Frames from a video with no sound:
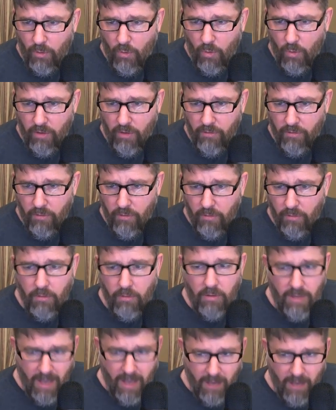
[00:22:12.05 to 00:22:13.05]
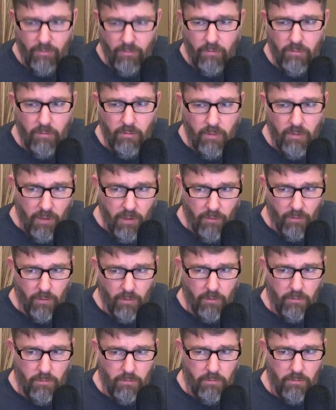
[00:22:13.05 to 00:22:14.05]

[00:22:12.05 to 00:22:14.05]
question. Yes, either.